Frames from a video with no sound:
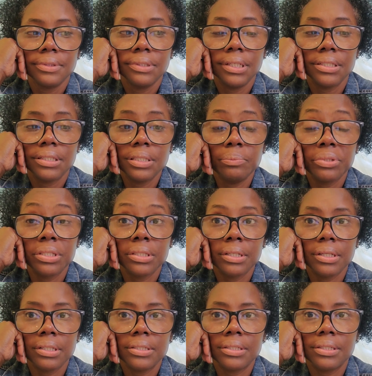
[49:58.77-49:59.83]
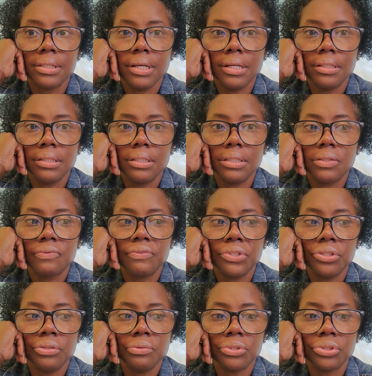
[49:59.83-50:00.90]
that's it because like I said, this
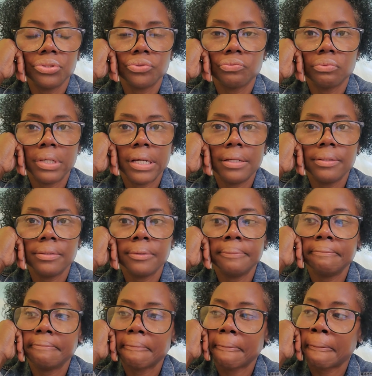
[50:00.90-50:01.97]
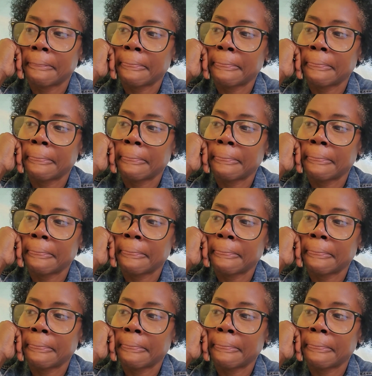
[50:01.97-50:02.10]
video is just random.